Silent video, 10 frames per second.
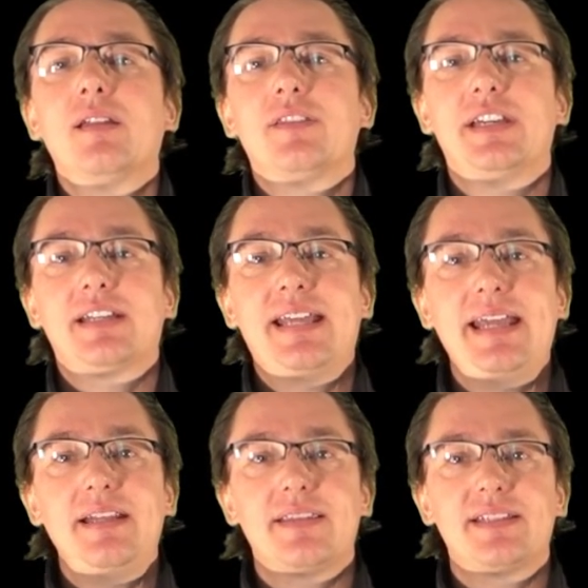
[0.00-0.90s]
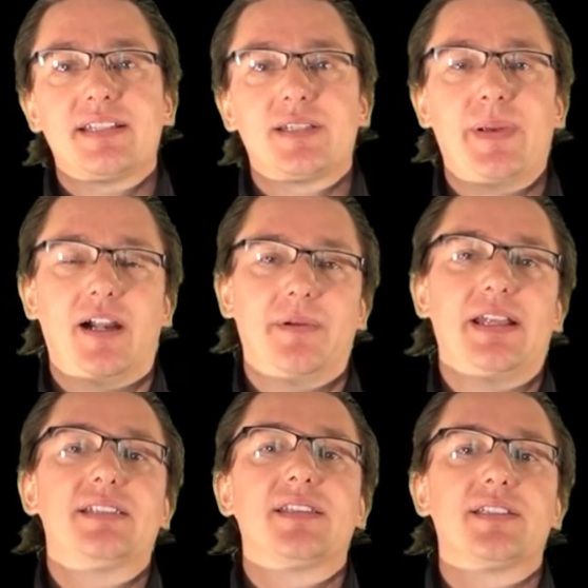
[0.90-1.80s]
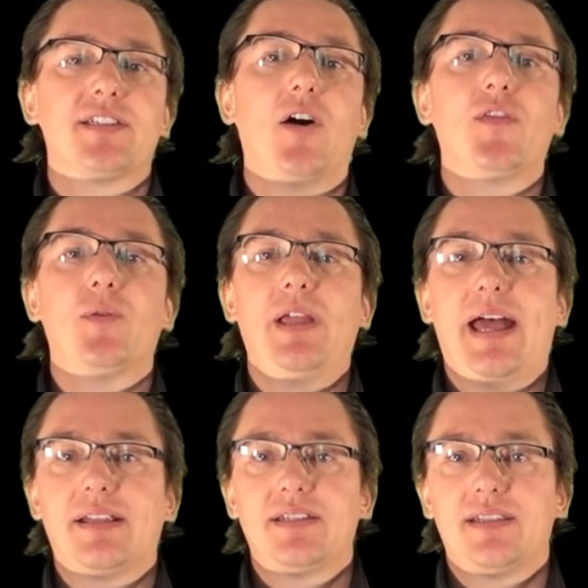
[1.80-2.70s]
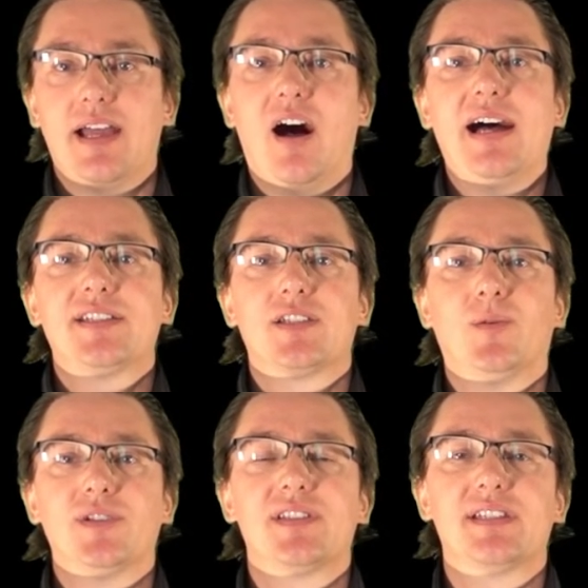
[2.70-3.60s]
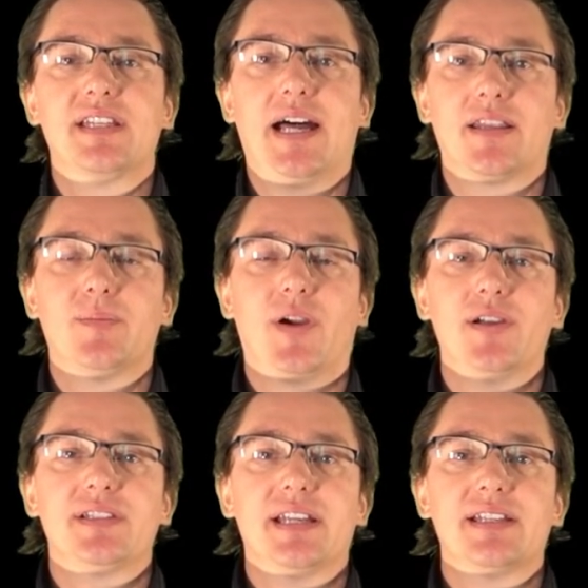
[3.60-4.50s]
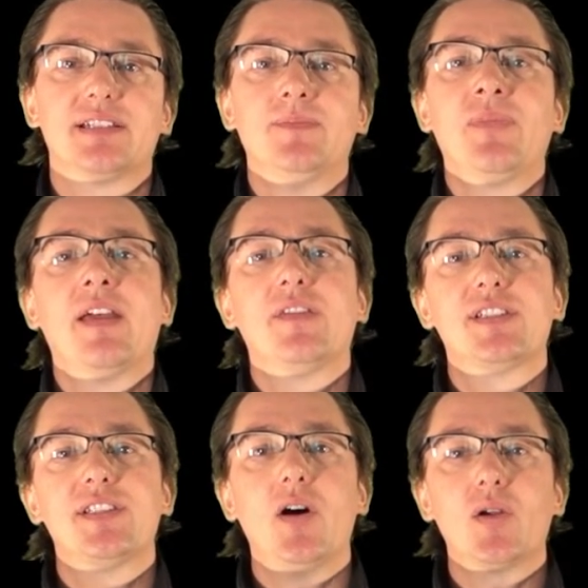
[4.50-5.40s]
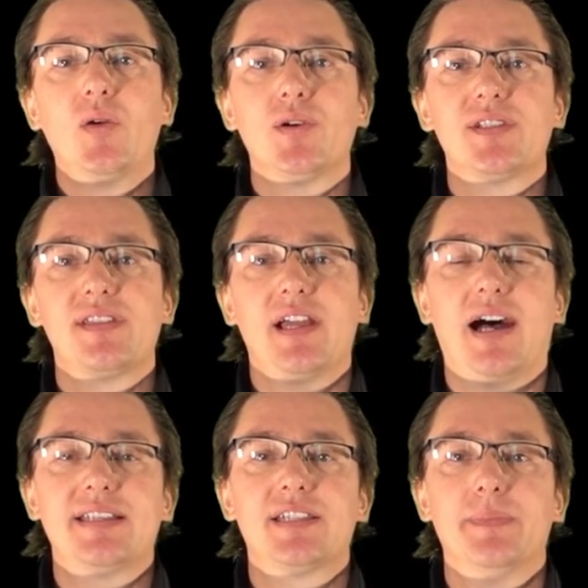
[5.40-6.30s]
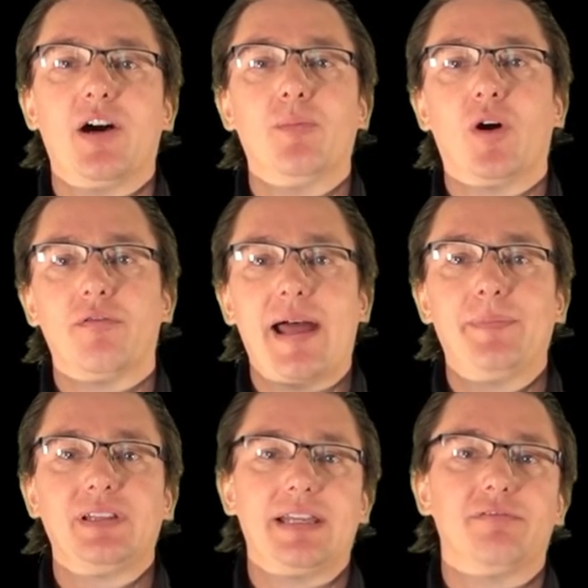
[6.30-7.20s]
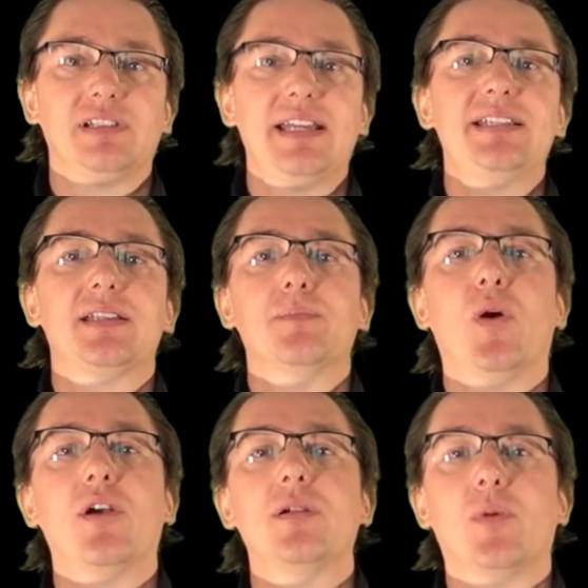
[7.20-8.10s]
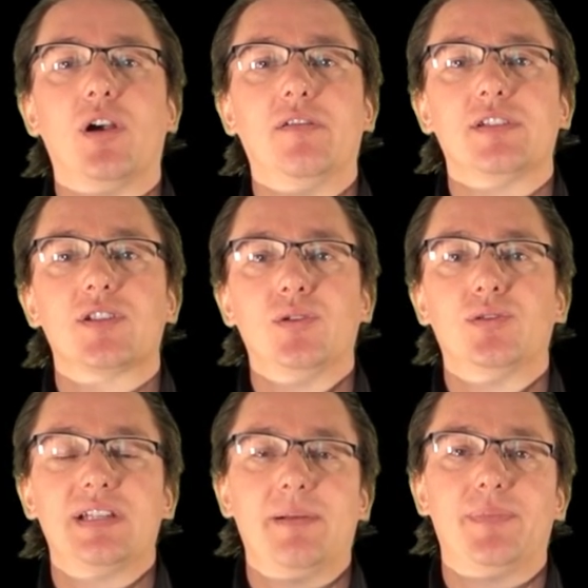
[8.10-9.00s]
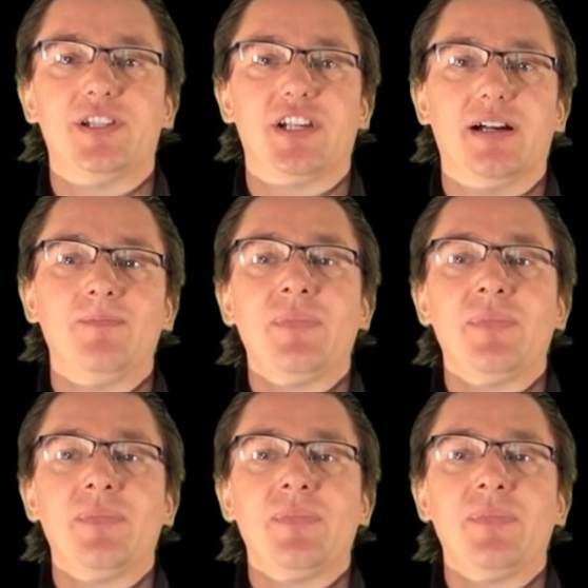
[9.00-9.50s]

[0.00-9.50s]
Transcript: The key to this experiment is the salt that we added to the ice towards the start of the process. The salt causes the ice to melt more rapidly, releasing more and more of its cool temperature.